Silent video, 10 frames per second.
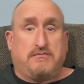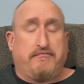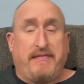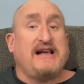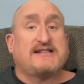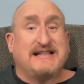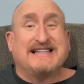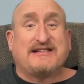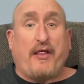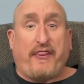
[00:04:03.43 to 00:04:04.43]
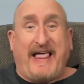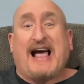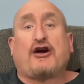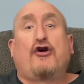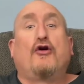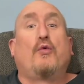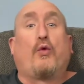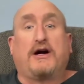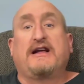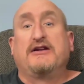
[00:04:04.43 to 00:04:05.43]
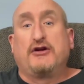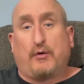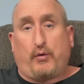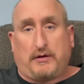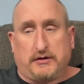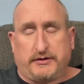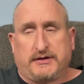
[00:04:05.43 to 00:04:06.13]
make sense that that could work in your world?